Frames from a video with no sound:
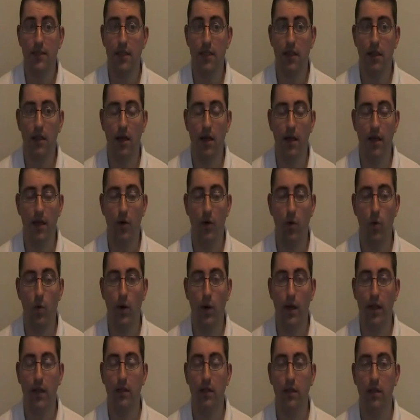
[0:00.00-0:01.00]
is like
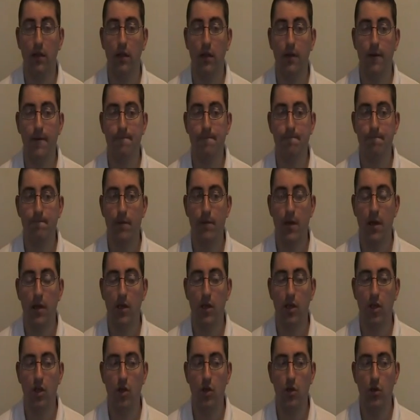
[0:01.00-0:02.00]
when
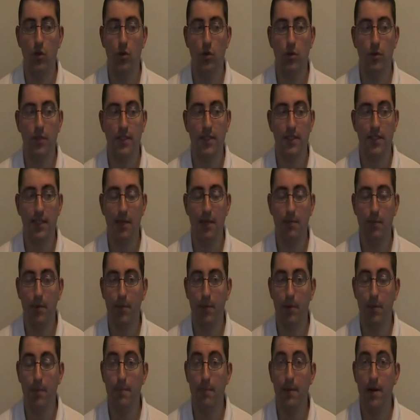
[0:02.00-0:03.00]
you steam
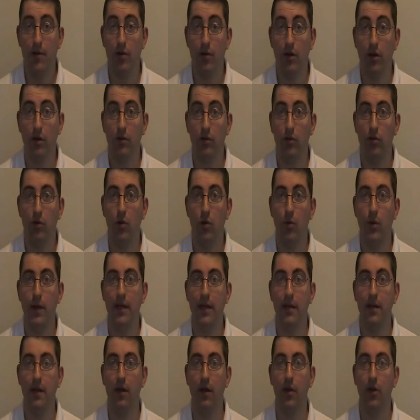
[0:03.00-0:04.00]
up a mirror or a
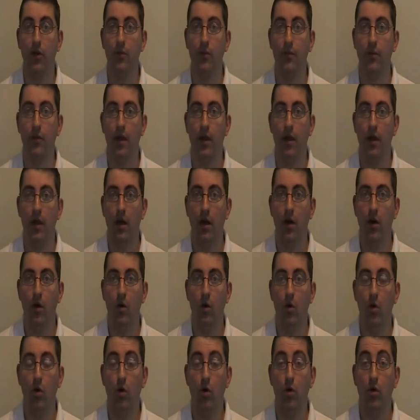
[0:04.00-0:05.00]
window,
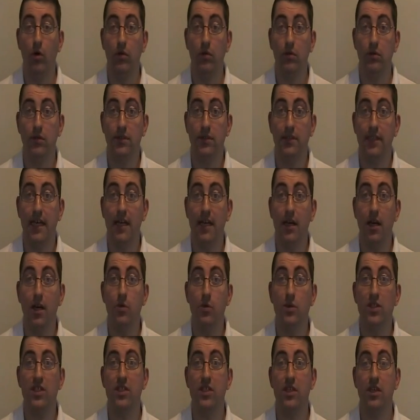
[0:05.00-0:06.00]
or say
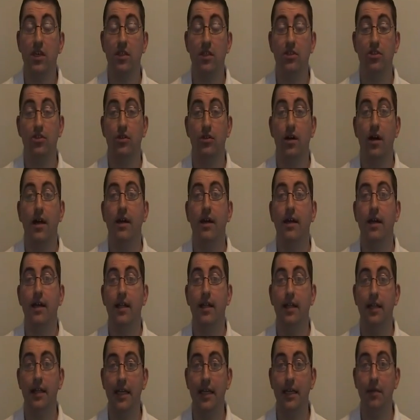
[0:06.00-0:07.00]
I was to try
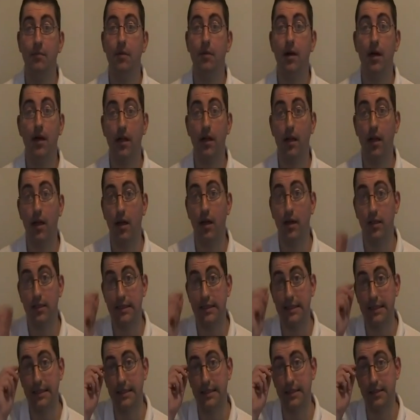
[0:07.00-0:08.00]
and clean my
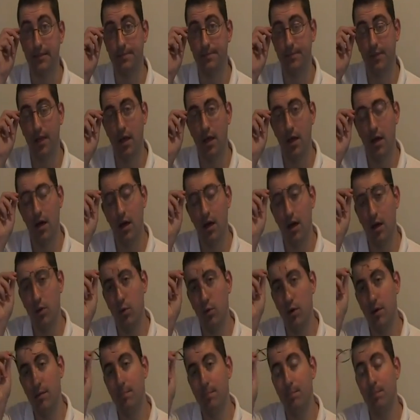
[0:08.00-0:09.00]
glasses. I
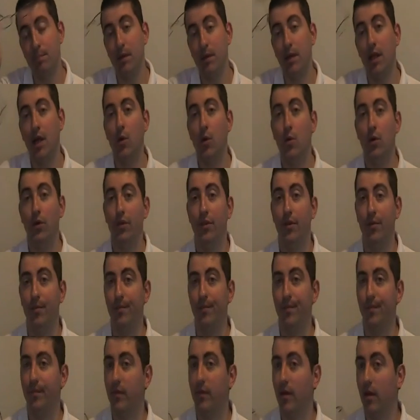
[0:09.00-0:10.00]
wouldn't blow on
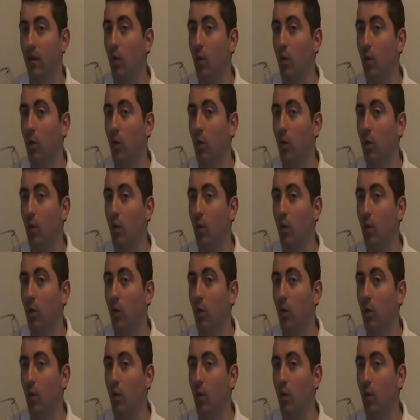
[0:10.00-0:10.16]
them.